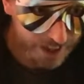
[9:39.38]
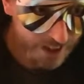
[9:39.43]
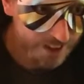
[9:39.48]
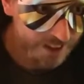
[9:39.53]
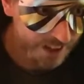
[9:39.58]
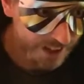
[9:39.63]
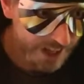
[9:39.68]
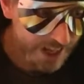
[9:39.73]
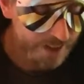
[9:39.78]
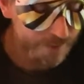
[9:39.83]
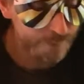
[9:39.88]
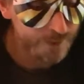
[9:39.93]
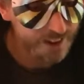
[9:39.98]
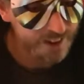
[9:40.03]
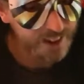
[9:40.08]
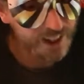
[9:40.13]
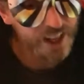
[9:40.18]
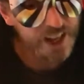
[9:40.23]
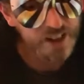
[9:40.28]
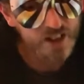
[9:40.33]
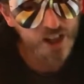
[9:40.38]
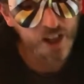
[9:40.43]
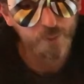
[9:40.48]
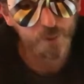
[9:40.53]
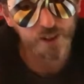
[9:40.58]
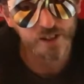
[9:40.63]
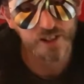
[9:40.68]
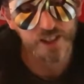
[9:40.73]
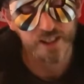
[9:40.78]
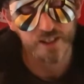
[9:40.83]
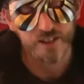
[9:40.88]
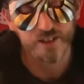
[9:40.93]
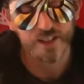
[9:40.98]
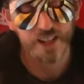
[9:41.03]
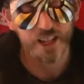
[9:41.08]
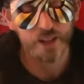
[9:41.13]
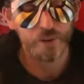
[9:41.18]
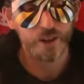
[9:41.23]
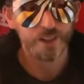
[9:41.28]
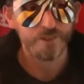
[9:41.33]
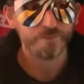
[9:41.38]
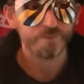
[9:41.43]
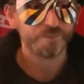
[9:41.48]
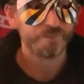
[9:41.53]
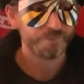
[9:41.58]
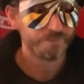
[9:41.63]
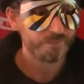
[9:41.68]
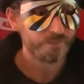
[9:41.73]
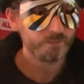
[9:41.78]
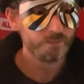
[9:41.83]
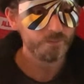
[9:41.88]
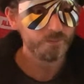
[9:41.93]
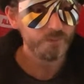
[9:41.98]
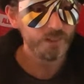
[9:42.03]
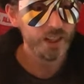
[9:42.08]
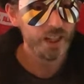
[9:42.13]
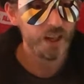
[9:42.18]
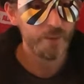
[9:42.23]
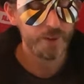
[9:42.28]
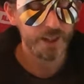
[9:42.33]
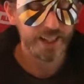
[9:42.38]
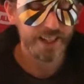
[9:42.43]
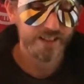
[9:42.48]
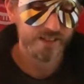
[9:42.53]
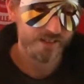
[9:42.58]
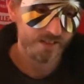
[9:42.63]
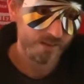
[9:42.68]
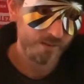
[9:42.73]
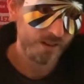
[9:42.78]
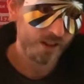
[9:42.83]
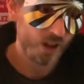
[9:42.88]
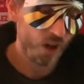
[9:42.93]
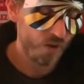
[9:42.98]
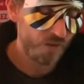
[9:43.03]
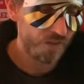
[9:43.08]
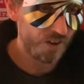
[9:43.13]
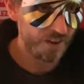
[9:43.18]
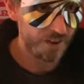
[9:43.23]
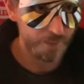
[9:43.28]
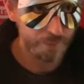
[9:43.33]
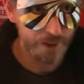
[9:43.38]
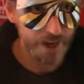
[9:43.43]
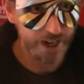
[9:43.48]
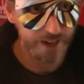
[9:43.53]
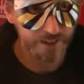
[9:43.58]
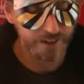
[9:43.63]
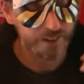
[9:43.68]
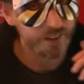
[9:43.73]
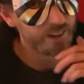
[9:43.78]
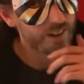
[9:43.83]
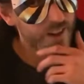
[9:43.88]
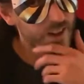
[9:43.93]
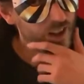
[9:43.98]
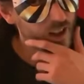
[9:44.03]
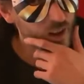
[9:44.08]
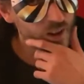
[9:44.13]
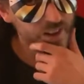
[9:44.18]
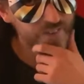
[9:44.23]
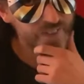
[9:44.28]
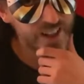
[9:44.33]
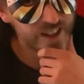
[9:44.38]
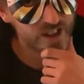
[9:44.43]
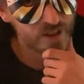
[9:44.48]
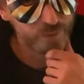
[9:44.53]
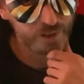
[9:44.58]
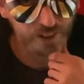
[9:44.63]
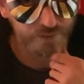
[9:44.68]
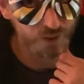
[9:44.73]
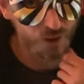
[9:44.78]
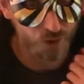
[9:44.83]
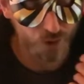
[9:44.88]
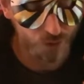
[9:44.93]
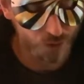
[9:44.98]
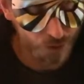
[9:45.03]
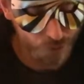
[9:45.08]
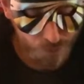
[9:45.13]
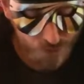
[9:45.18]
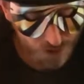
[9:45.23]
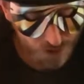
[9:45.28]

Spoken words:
to get. The last couple of seasons anyway. Let go further back, and they've had some difficult